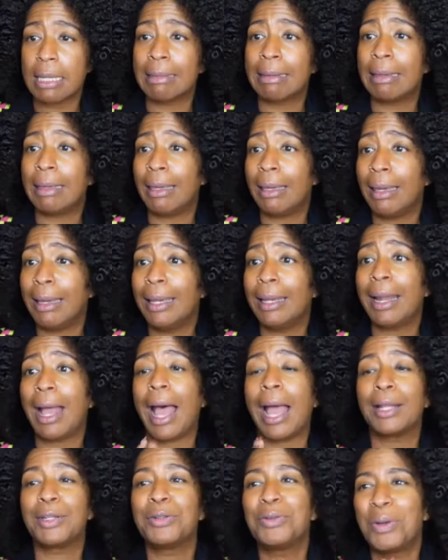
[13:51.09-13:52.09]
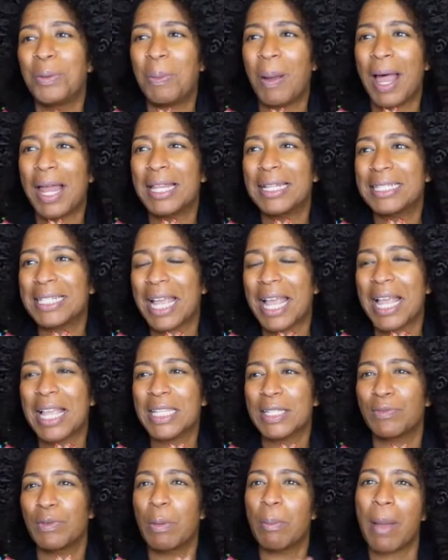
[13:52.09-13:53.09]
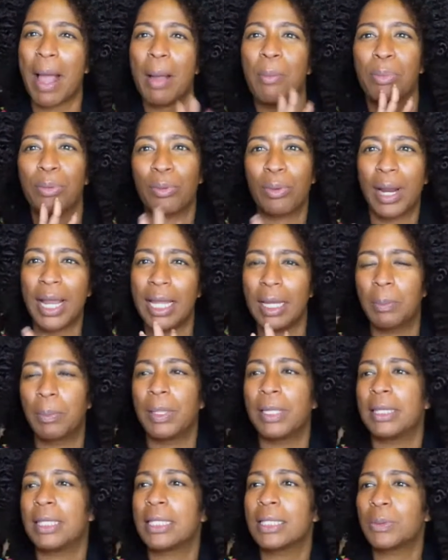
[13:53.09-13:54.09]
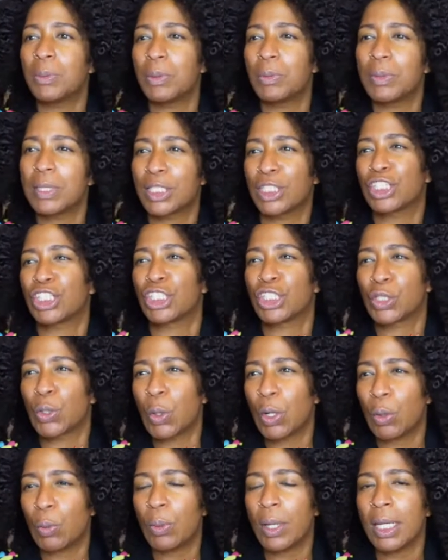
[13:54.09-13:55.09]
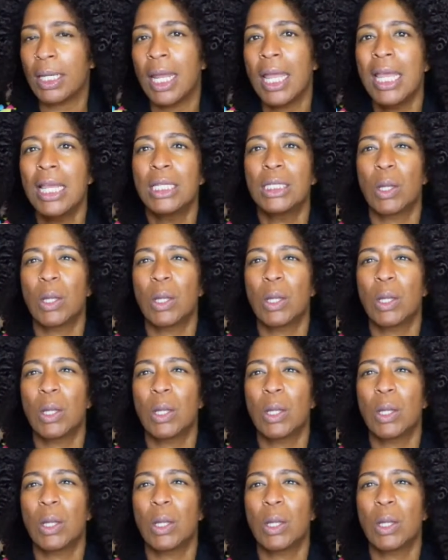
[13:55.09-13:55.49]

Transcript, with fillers: Again, I do apologize for my break, but this one was a short one.